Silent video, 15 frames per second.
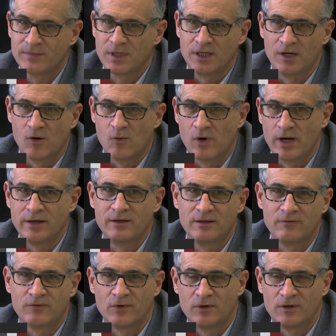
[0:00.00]
You know what?
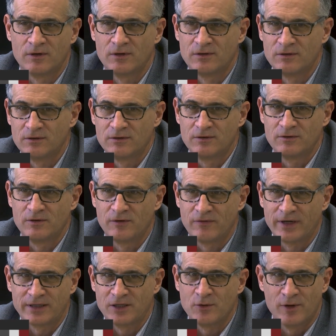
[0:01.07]
For the
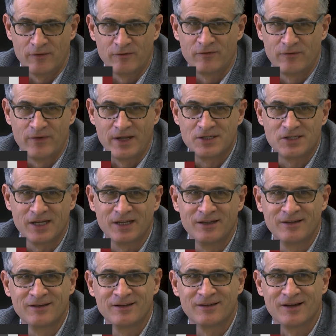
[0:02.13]
fact that you have
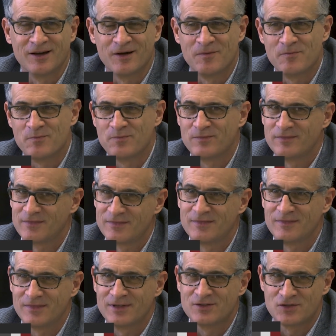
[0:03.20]
fencing
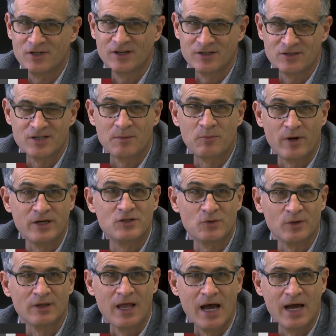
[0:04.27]
is going to separate you
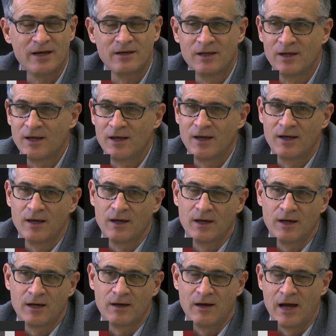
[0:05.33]
a lot.
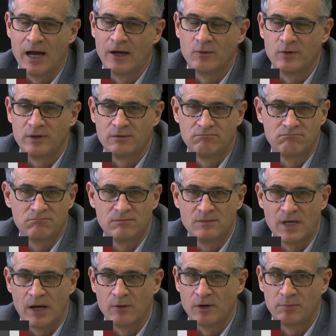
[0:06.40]
Yeah. I would
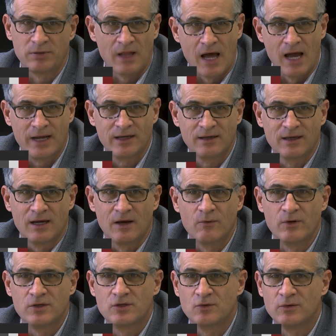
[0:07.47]
apply. I
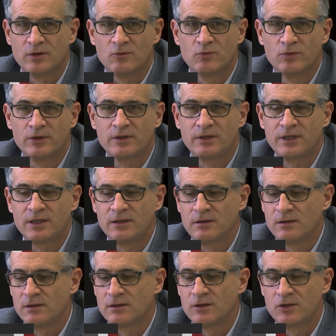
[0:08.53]
would do a really
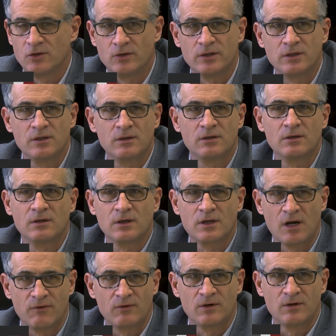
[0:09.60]
good
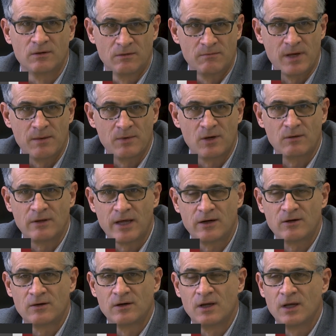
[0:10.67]
cover memo
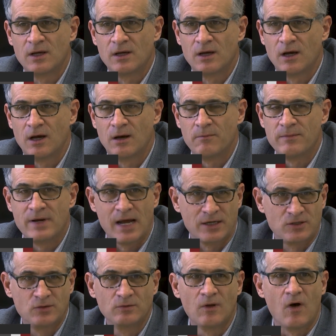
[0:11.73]
letter,
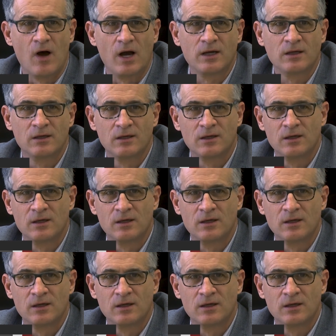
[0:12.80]
not too long.